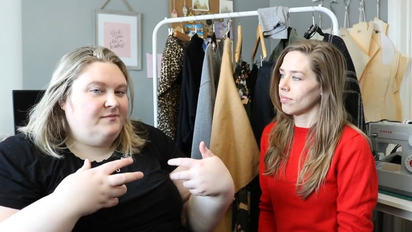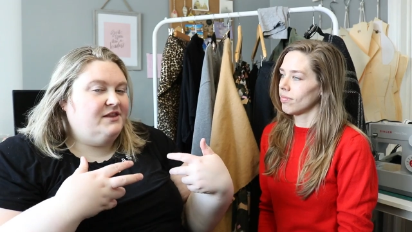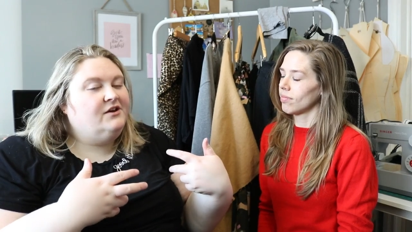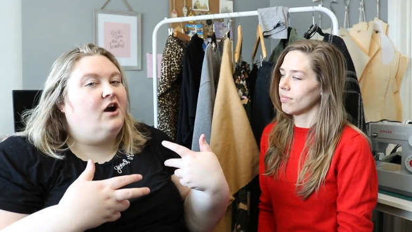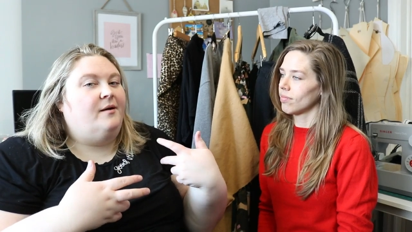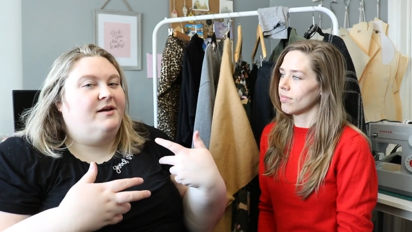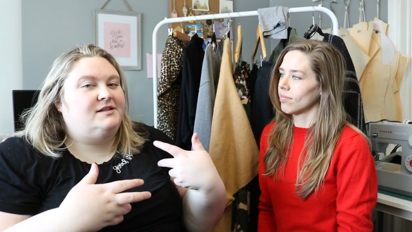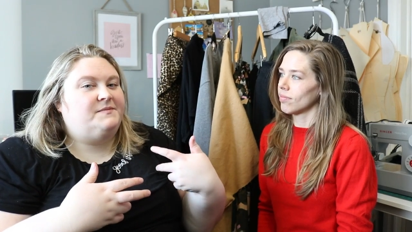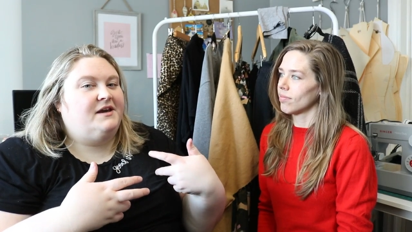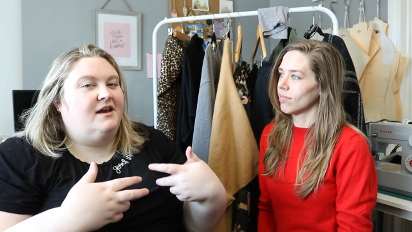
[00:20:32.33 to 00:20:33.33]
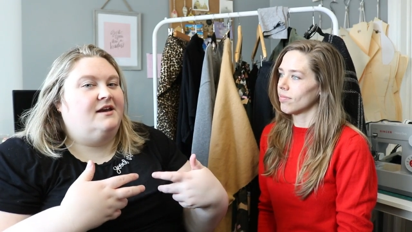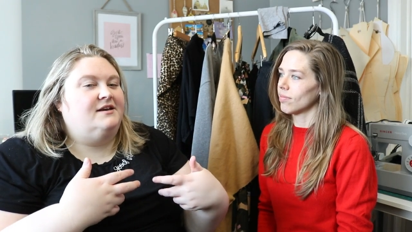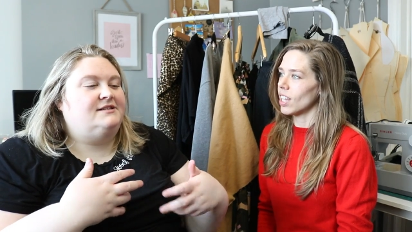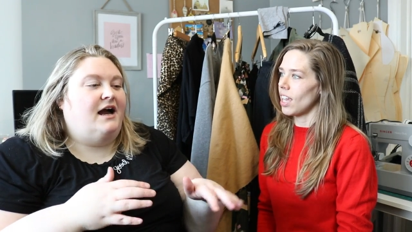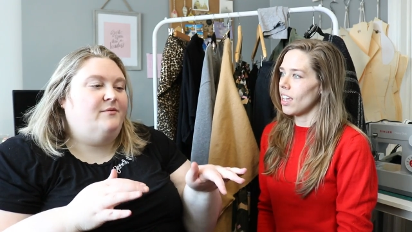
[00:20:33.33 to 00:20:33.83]
Speaker 1: them in the comments
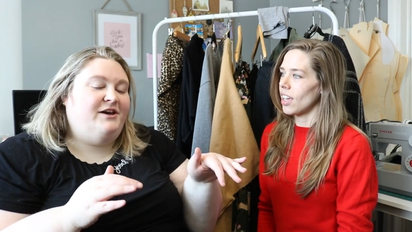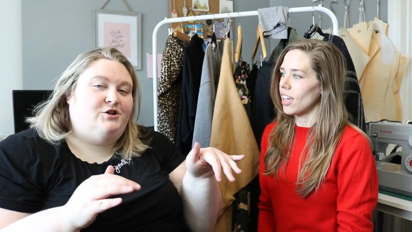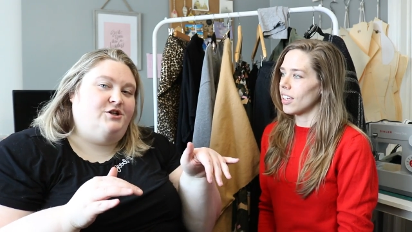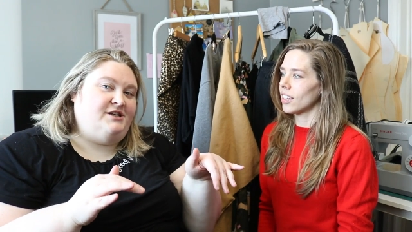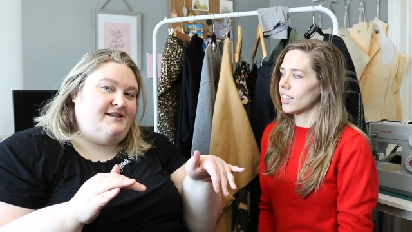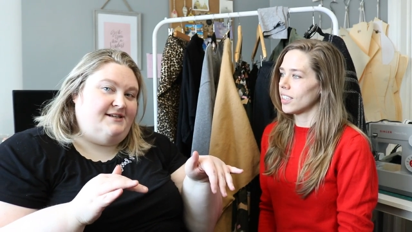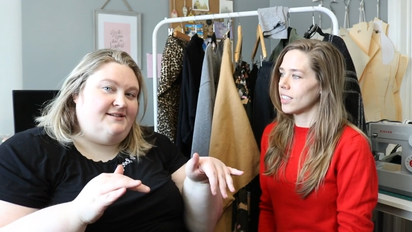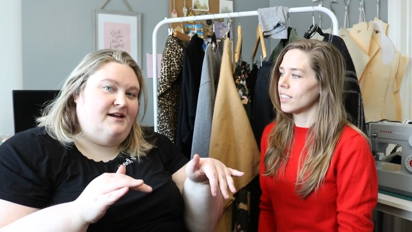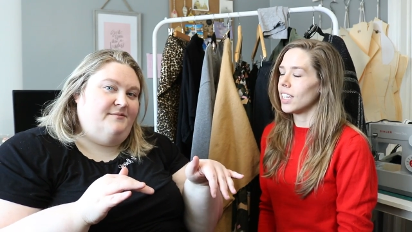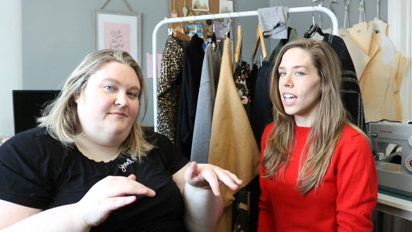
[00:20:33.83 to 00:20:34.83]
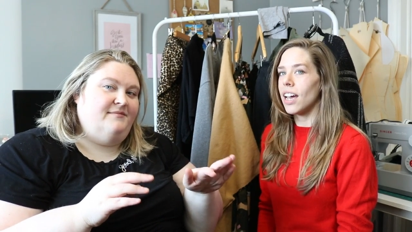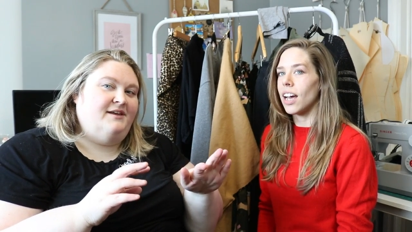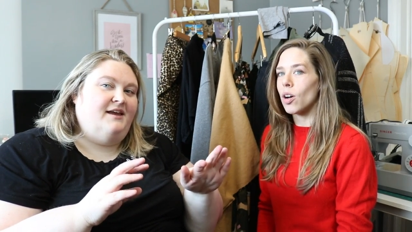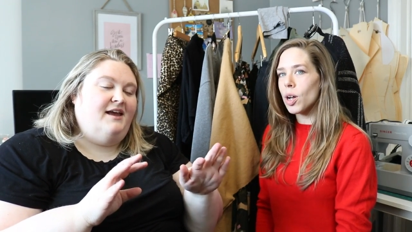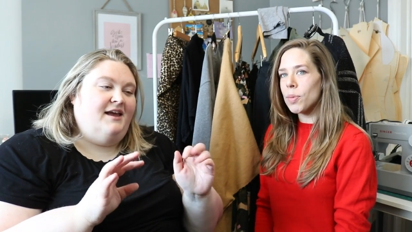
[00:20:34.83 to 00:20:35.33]
because yeah. I'll make sure she sees them.
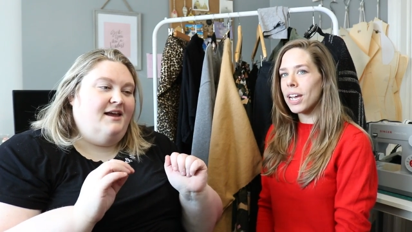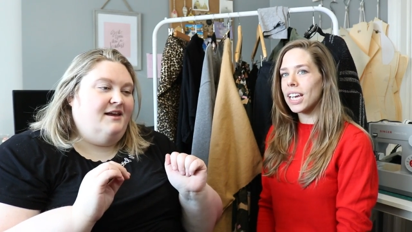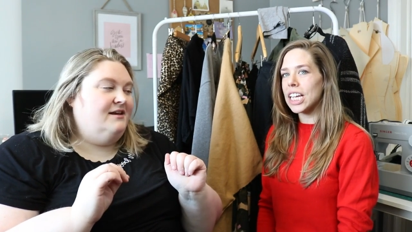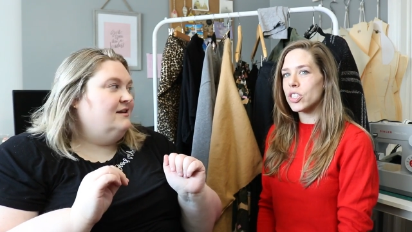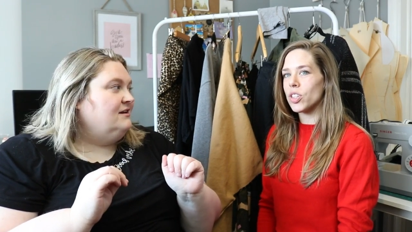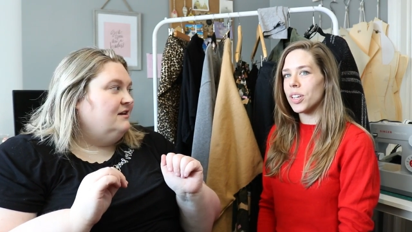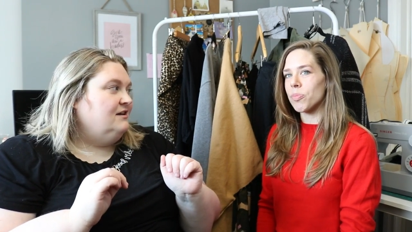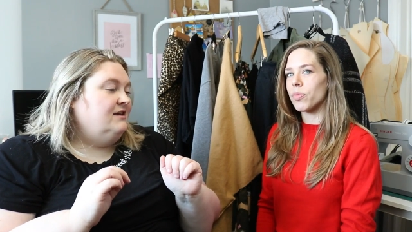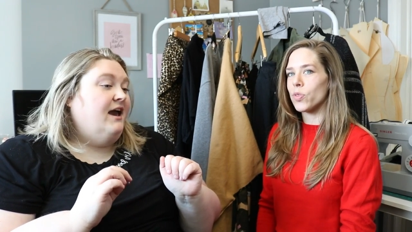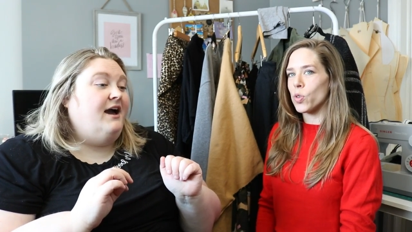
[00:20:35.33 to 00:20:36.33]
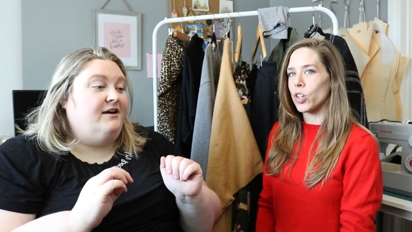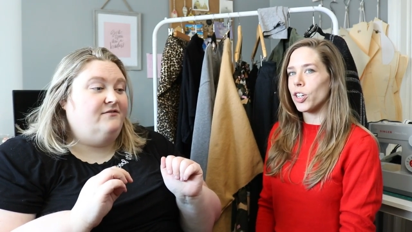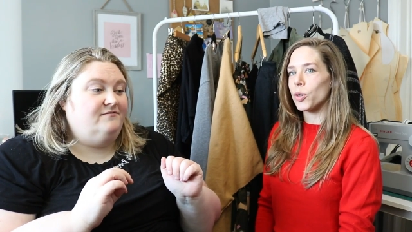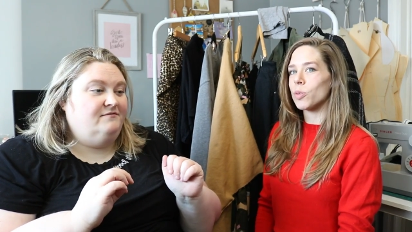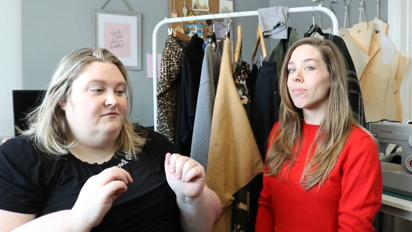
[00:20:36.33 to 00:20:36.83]
Yeah,
Speaker 2: I'll come back and answer them.
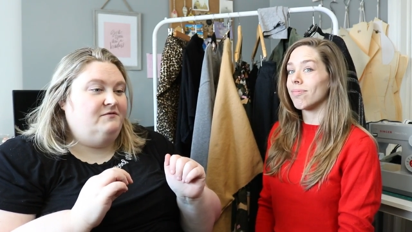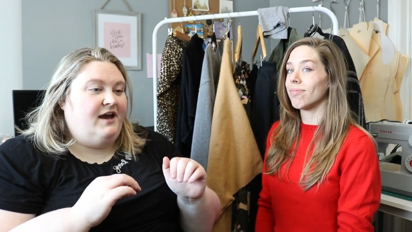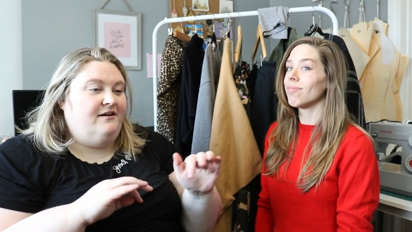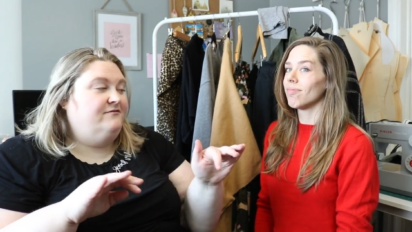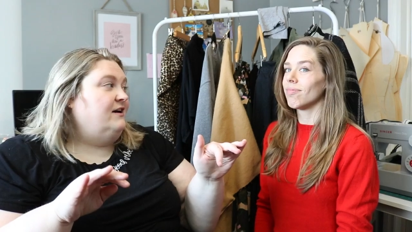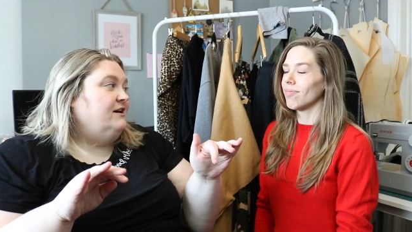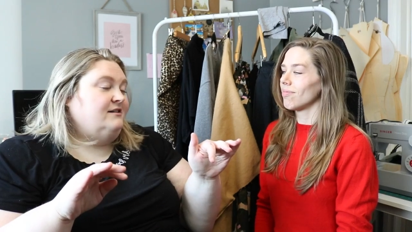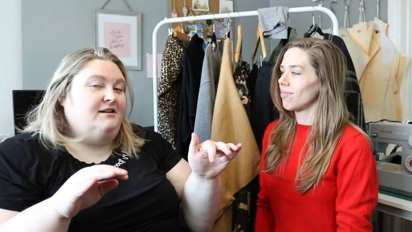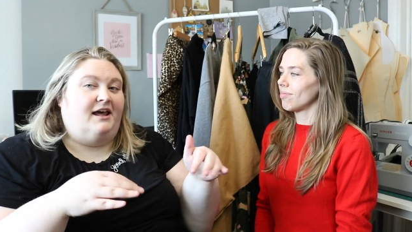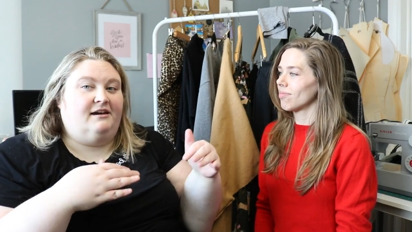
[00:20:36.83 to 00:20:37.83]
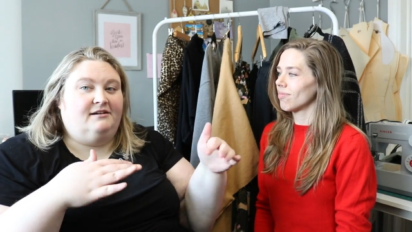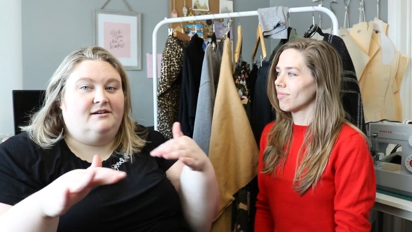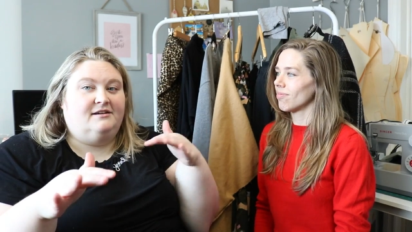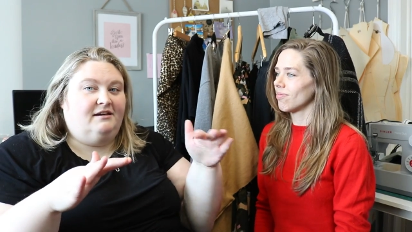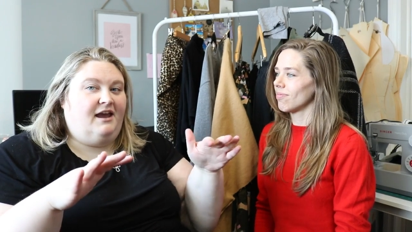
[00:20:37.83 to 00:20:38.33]
Speaker 1: Yeah. Have fun. Like
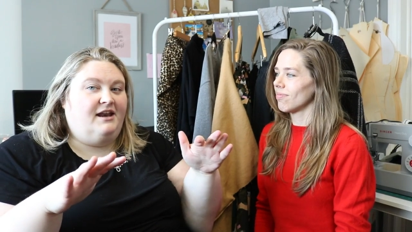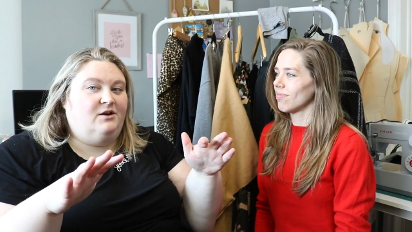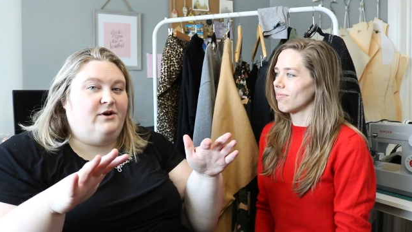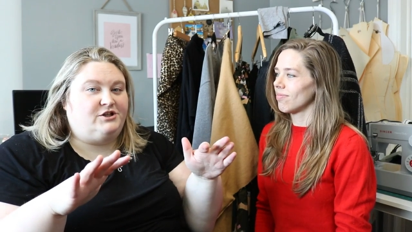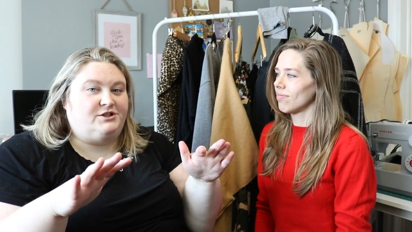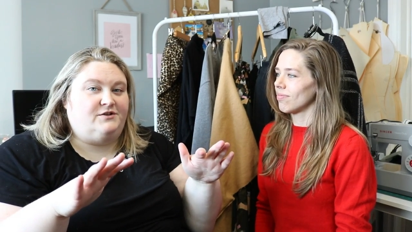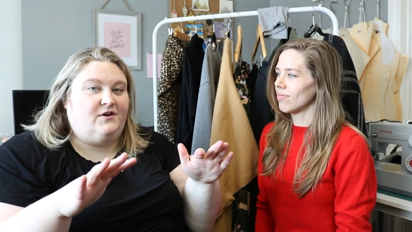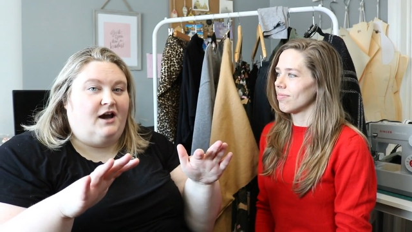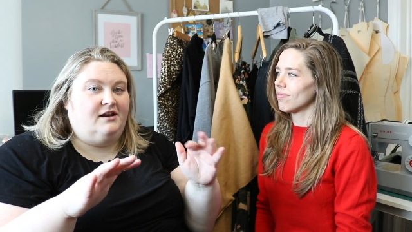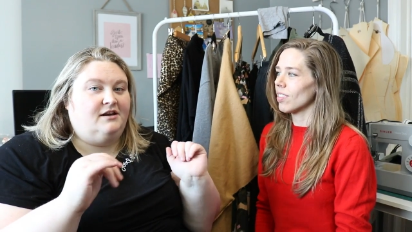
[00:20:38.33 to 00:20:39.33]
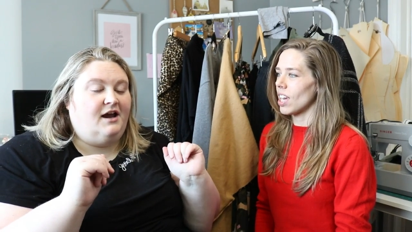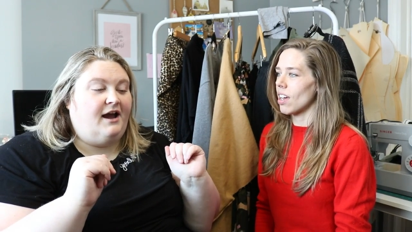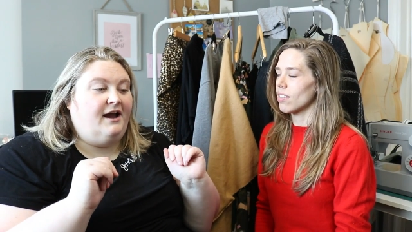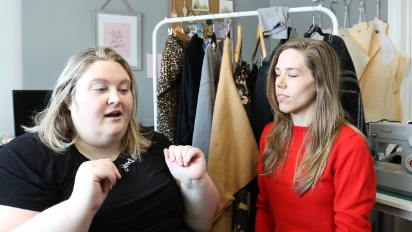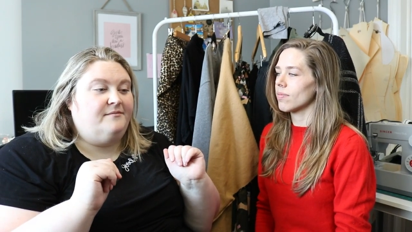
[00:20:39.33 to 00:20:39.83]
any questions you've got. Yeah.
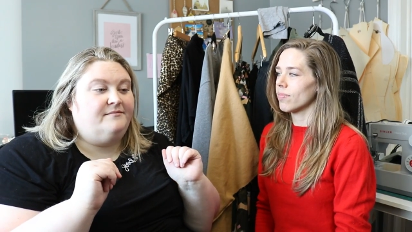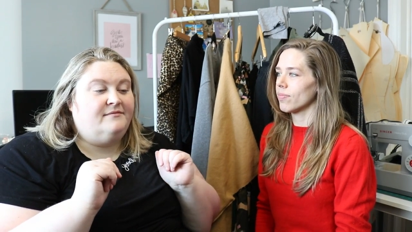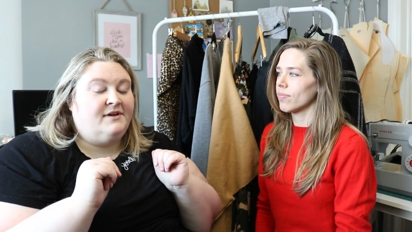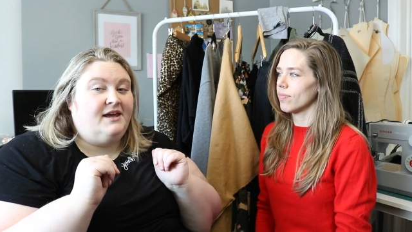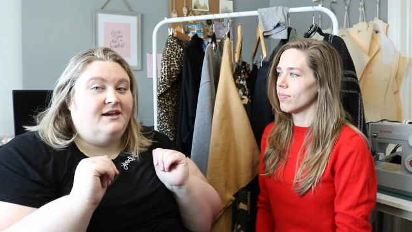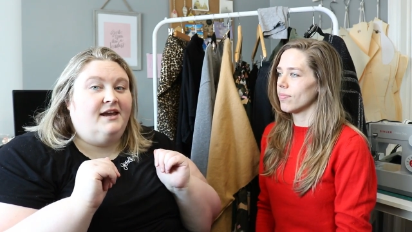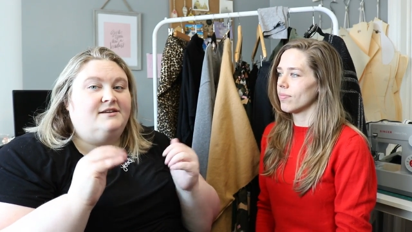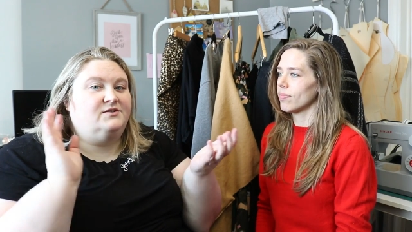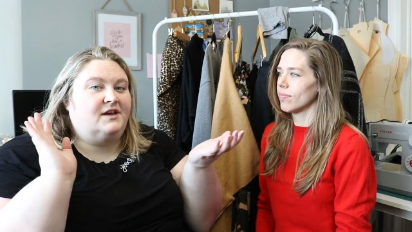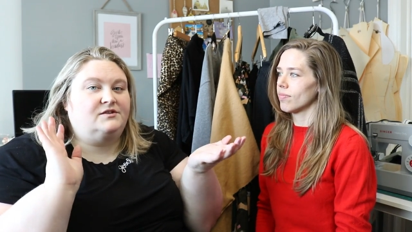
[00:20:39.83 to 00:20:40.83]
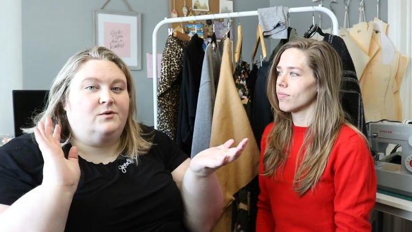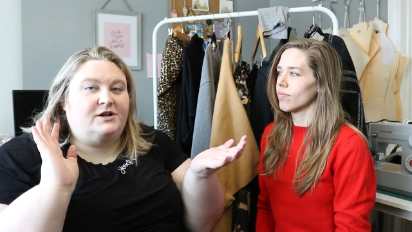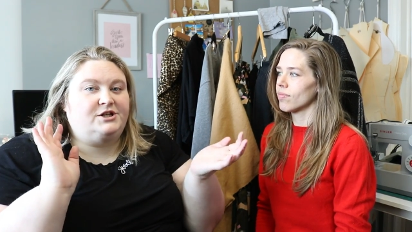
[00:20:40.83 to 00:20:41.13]
Um yeah, so thanks for